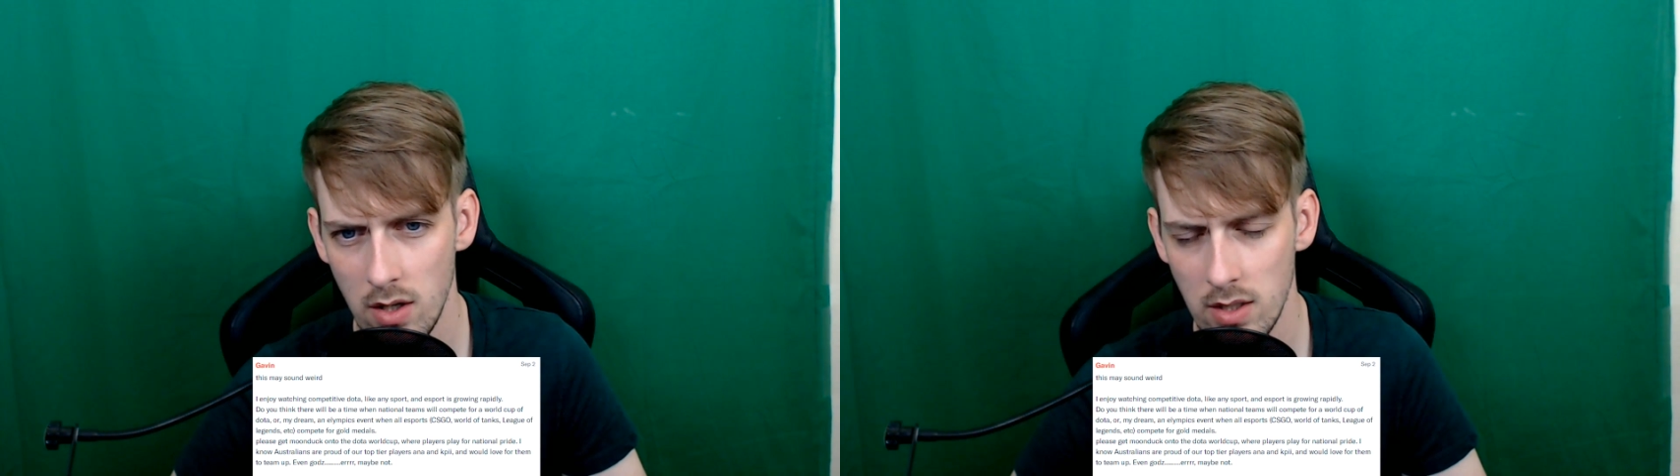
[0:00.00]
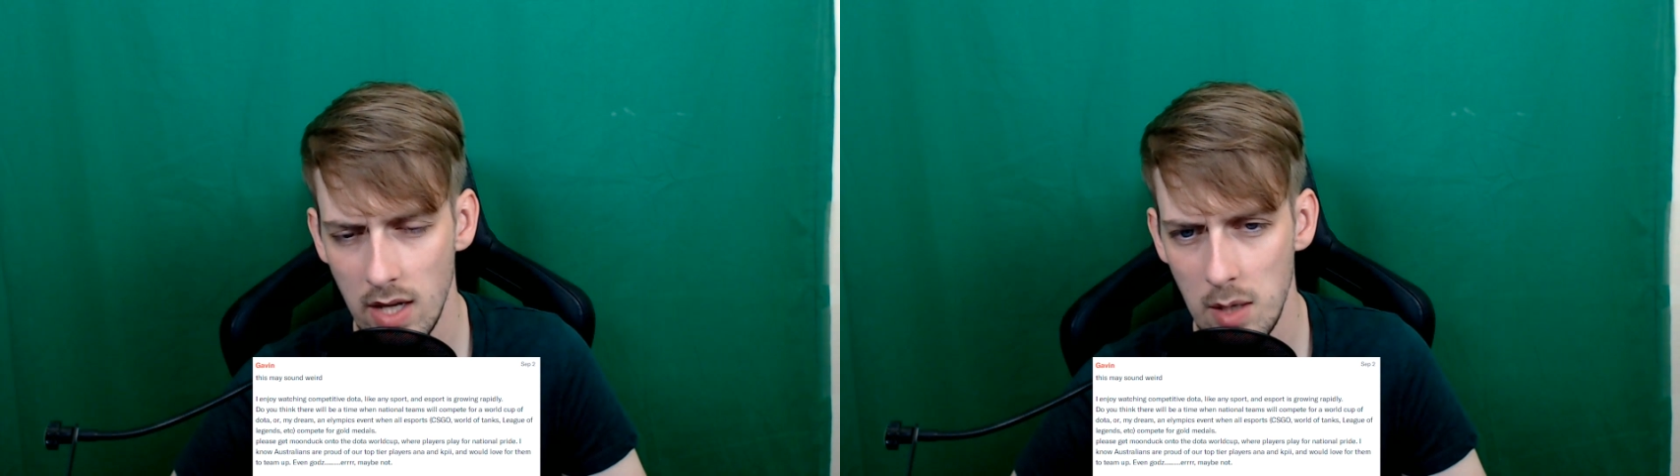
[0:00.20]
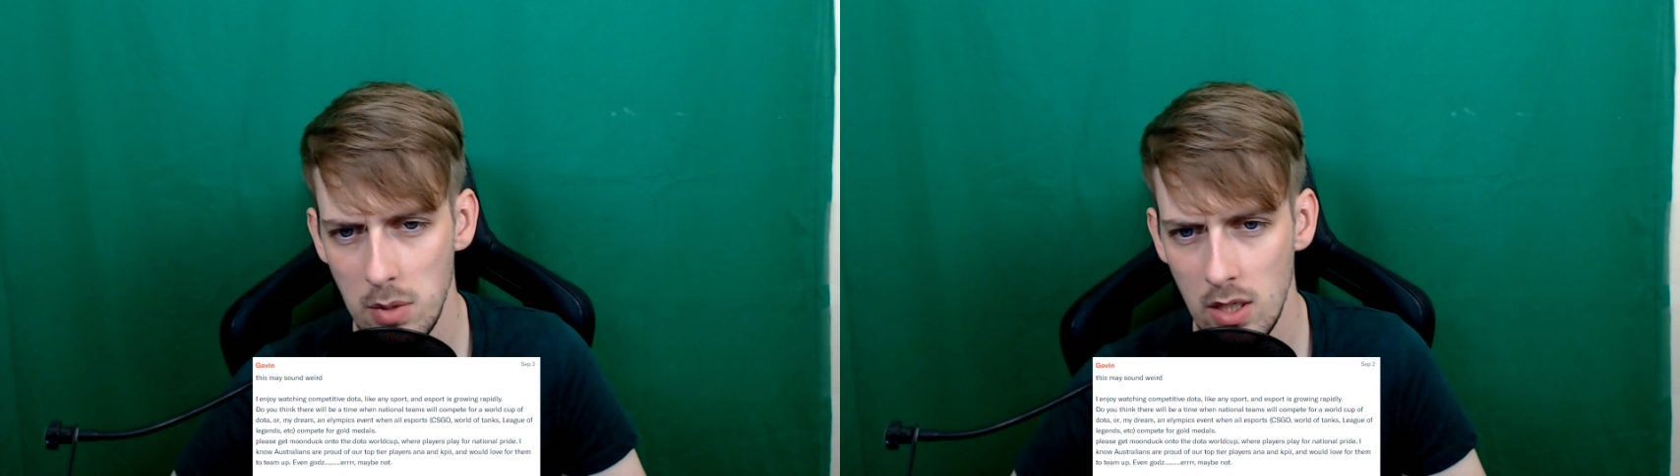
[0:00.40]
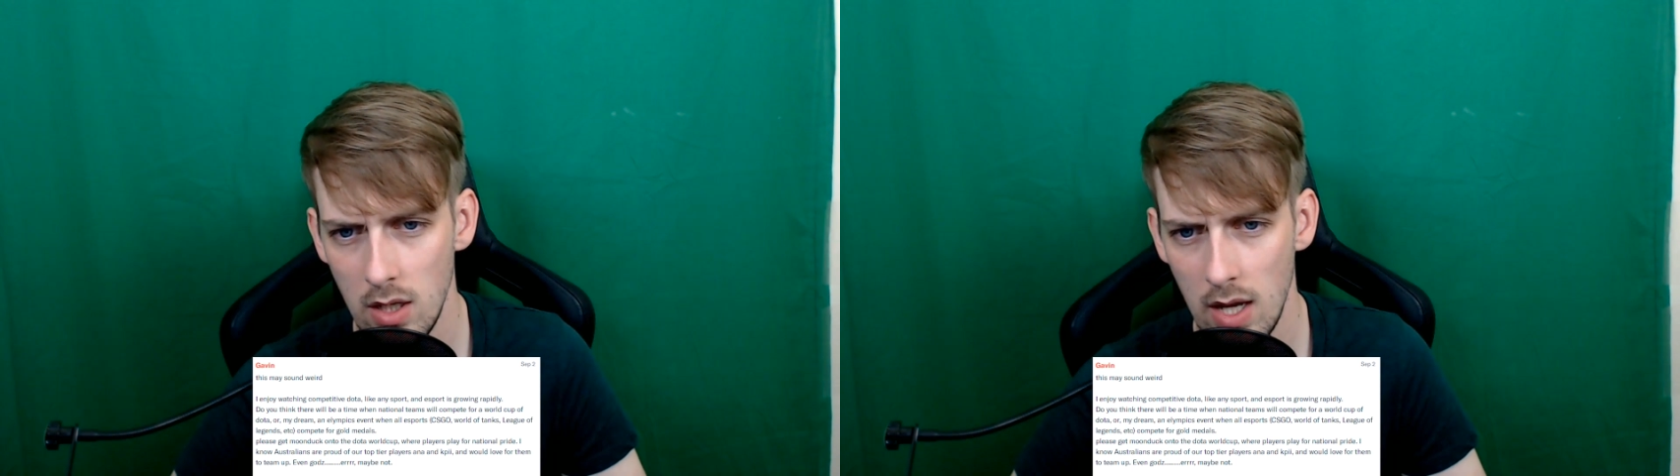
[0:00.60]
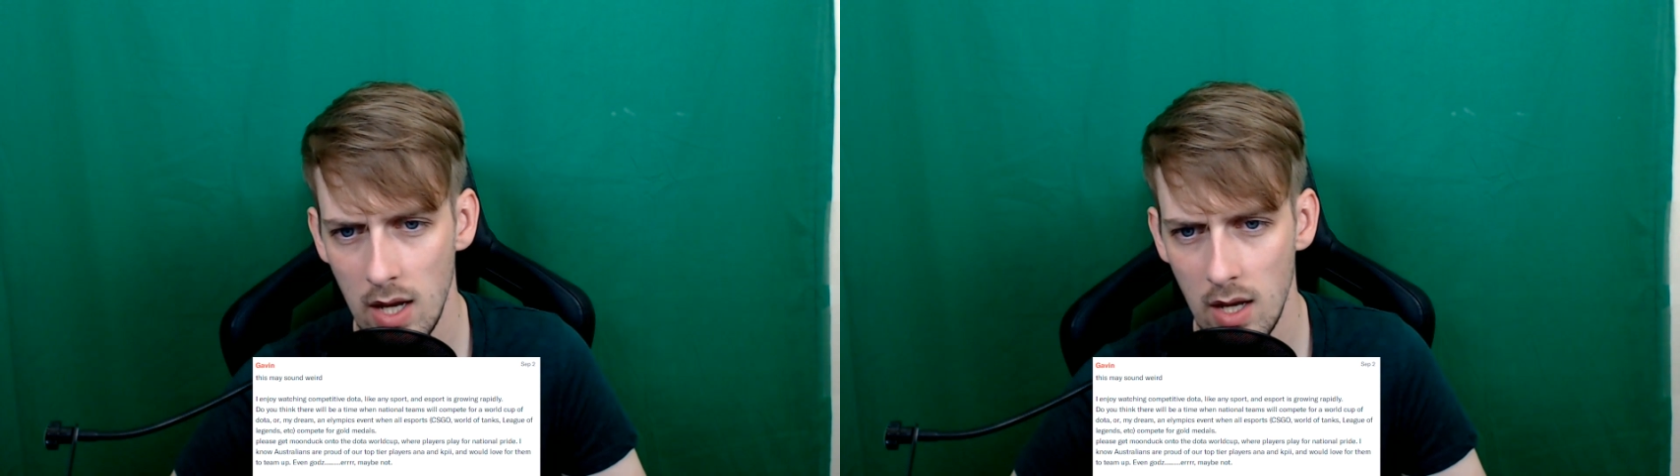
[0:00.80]
and KP,
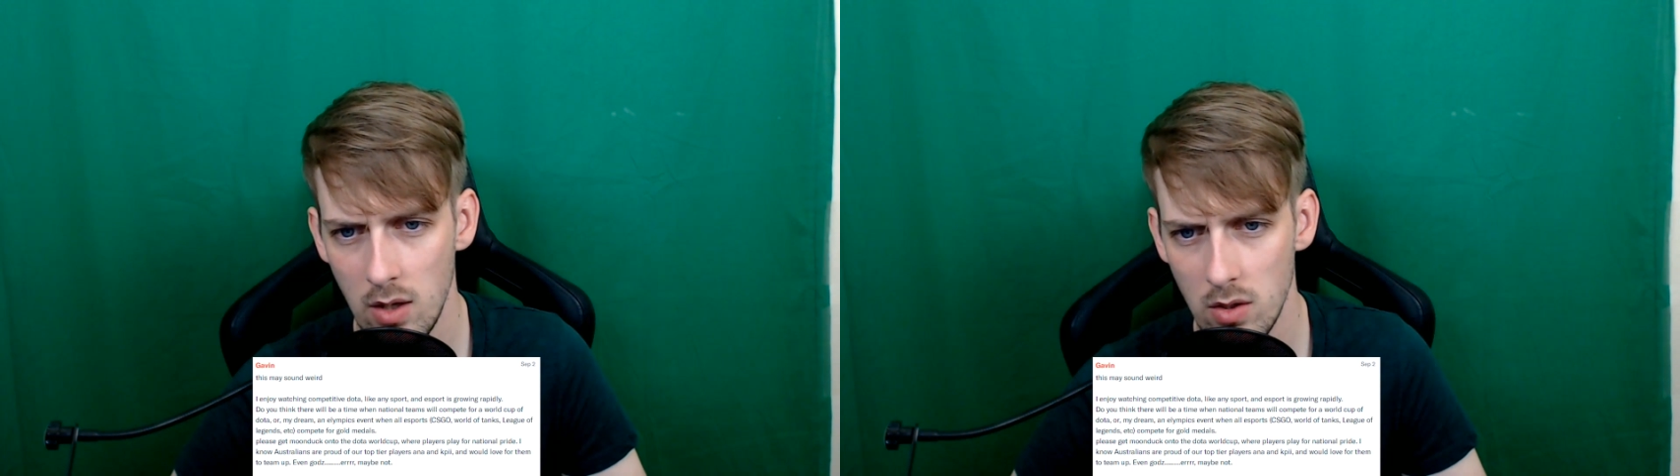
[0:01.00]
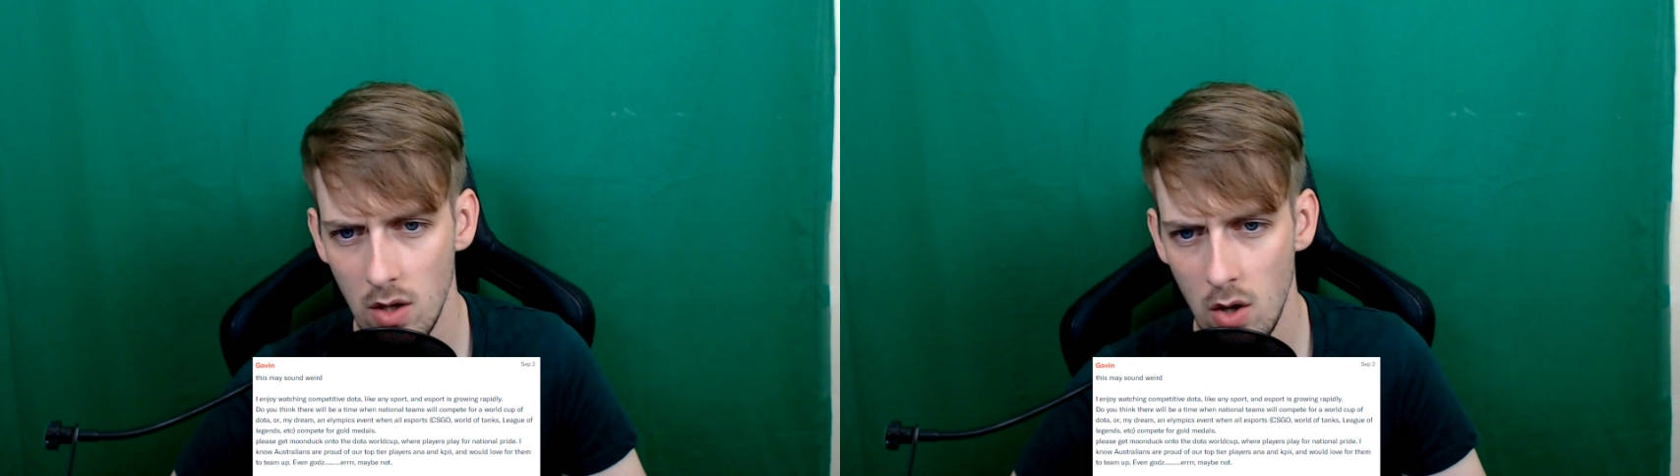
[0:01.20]
and